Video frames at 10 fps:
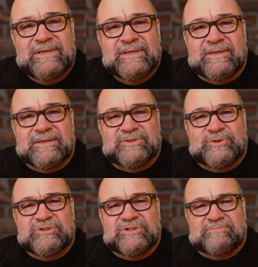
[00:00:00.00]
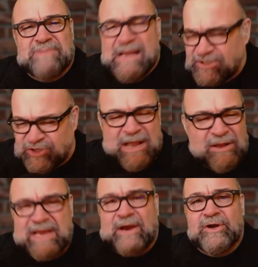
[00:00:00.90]
student said, "Master, how
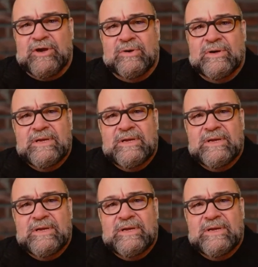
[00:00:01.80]
dare you?